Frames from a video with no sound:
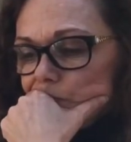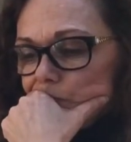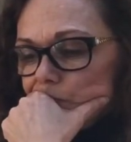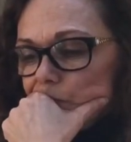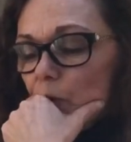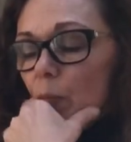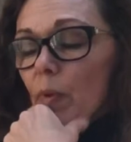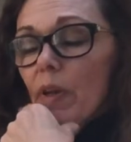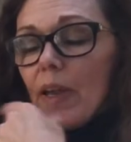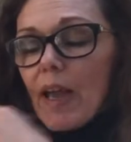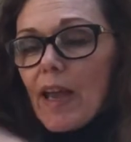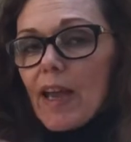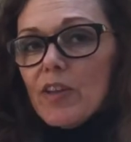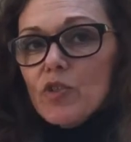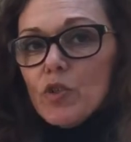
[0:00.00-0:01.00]
We're being
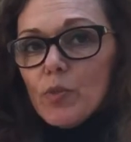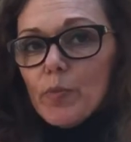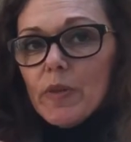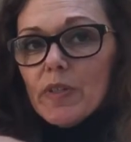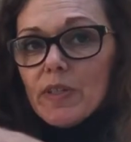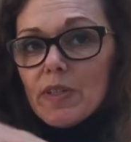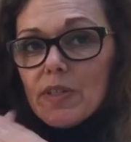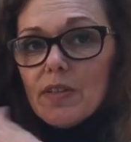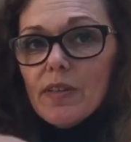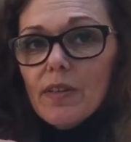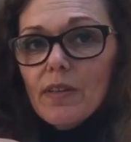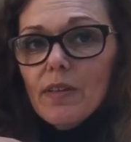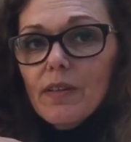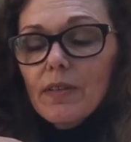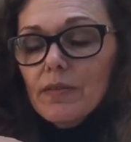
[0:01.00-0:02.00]
asked to be
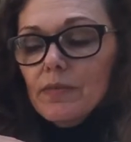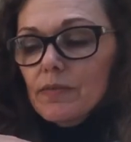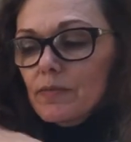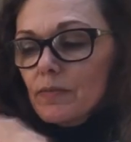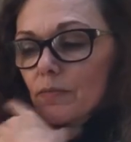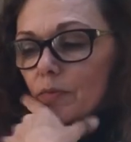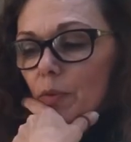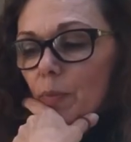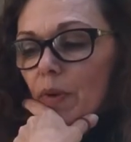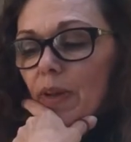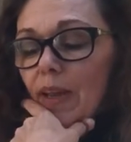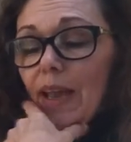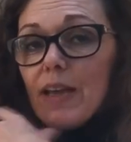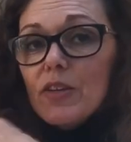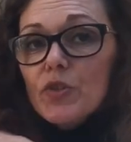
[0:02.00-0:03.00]
still. We're
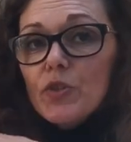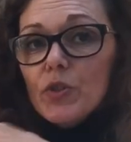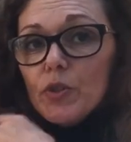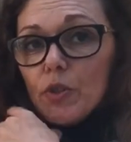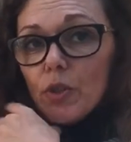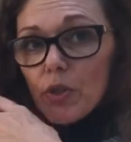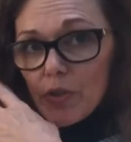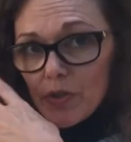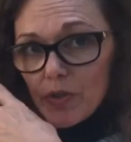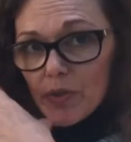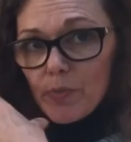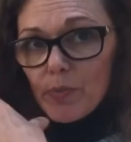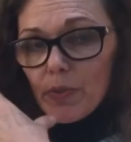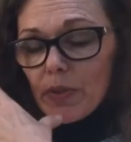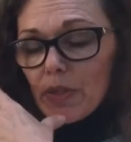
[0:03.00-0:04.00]
being asked to
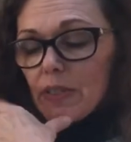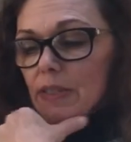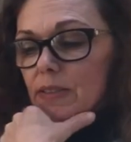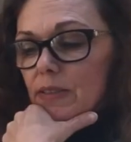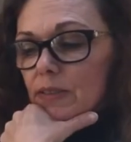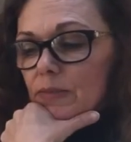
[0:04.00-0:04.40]
contemplate.